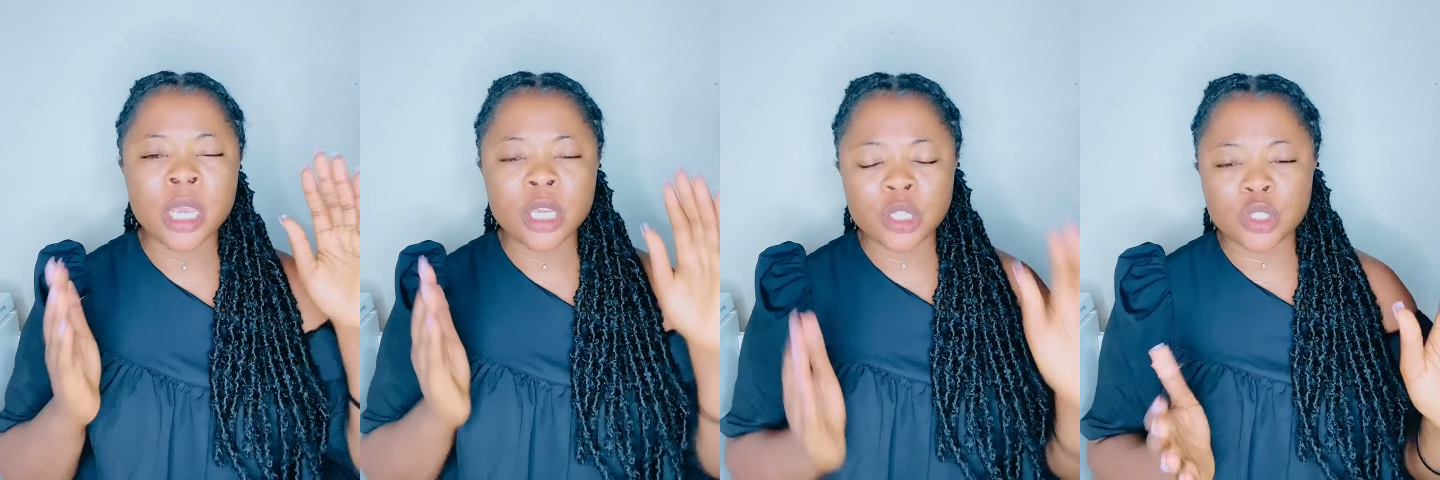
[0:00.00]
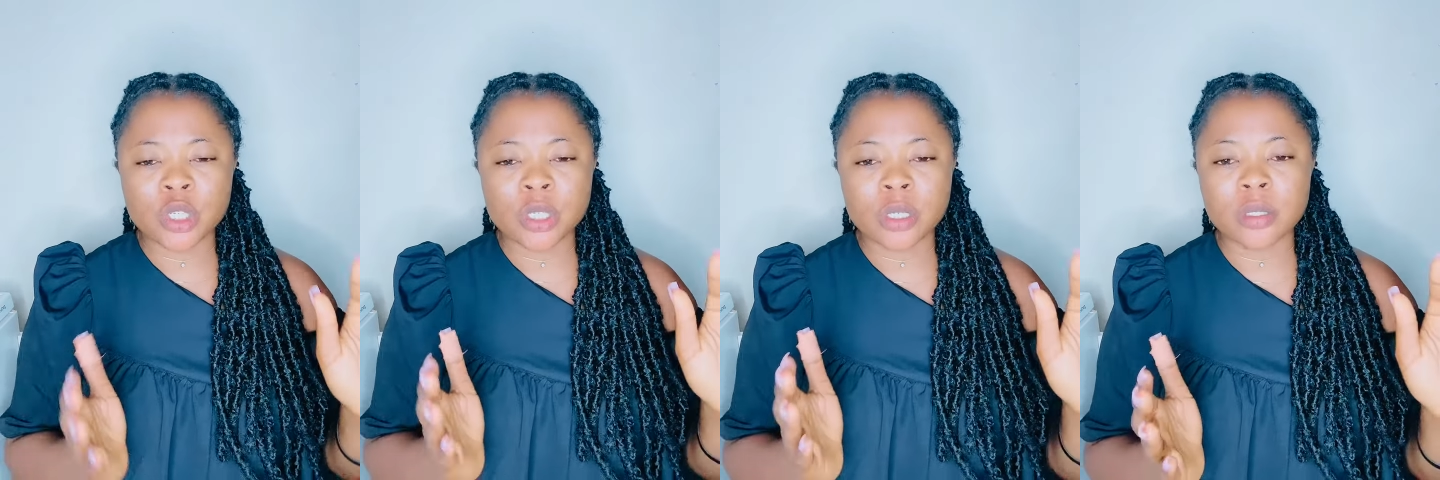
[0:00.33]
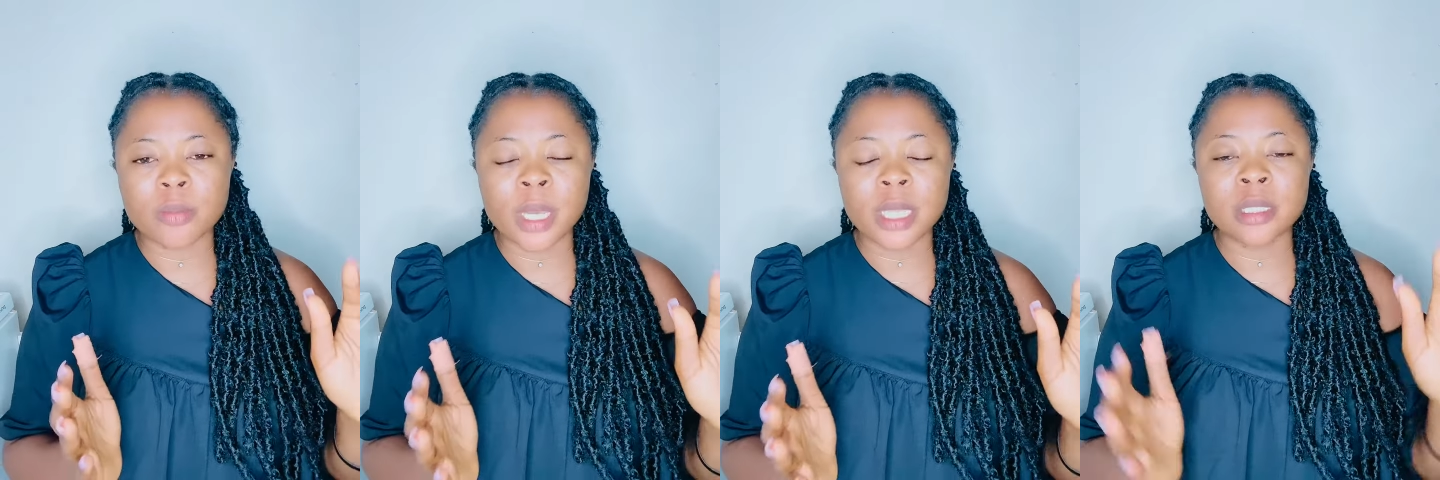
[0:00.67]
In Jesus'
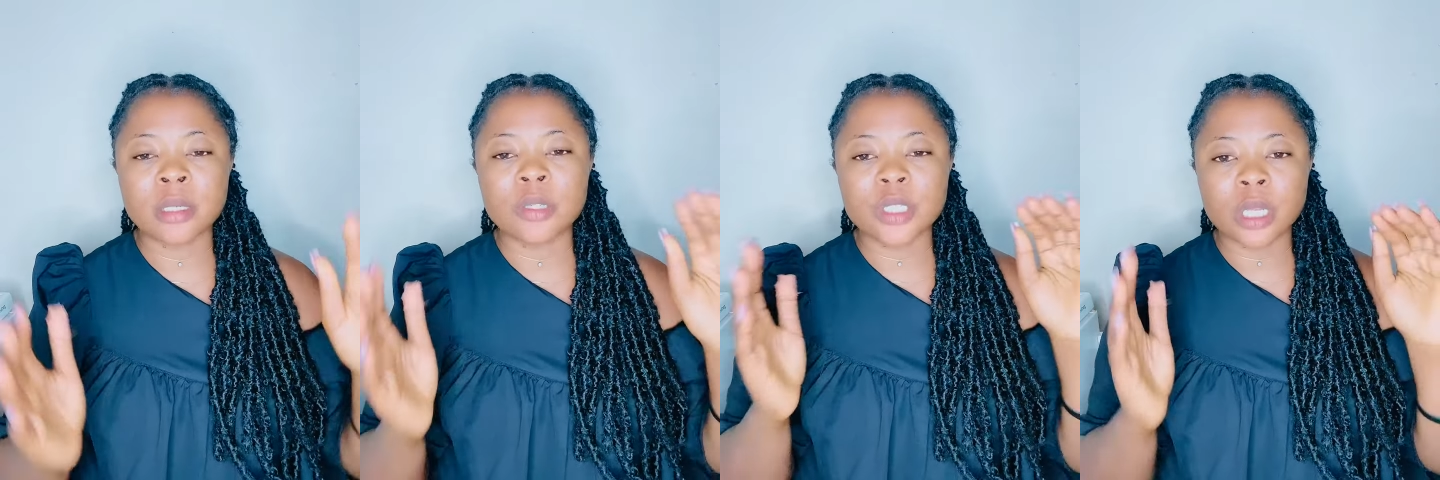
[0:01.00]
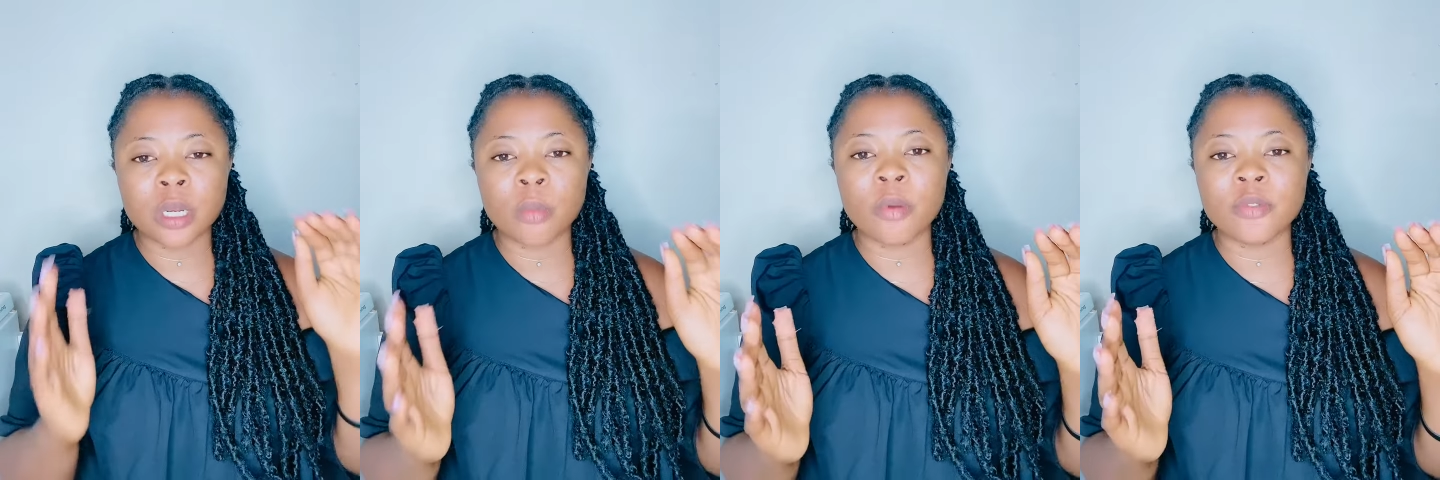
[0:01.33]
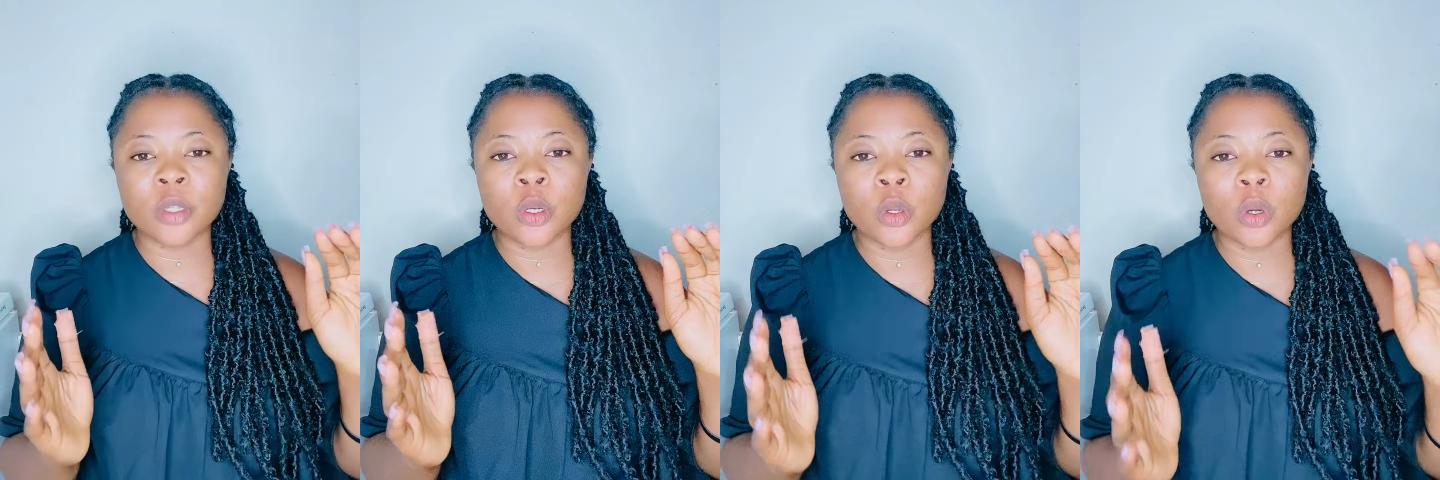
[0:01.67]
mighty name, the shalom of
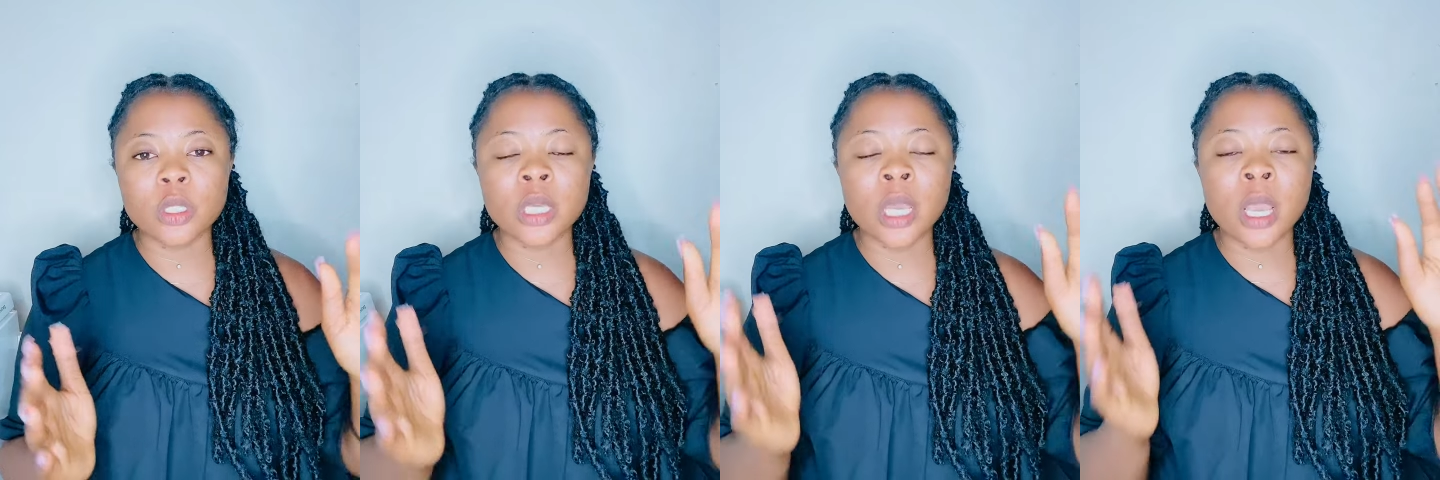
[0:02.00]
the Lord.